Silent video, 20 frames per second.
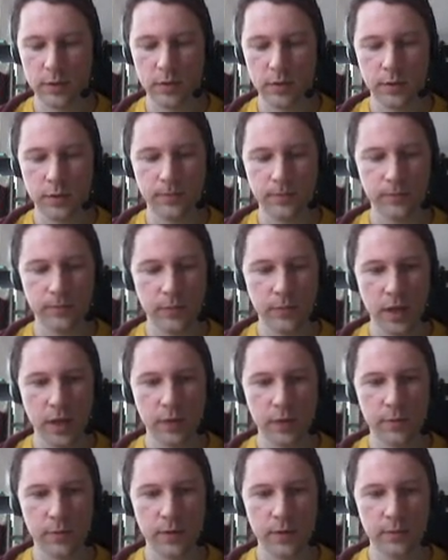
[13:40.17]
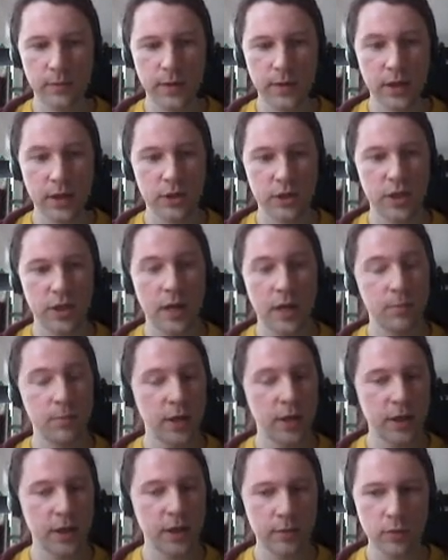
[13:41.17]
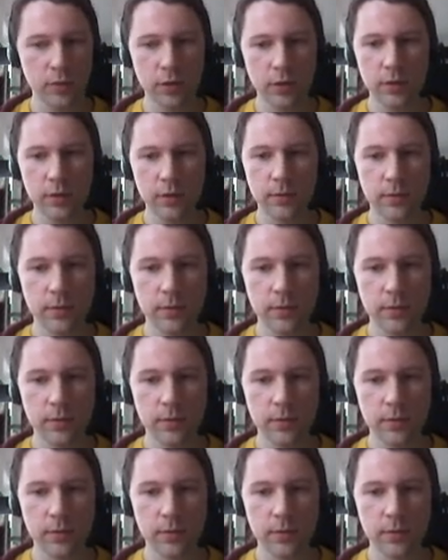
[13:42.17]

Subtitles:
like when we actually apply the model,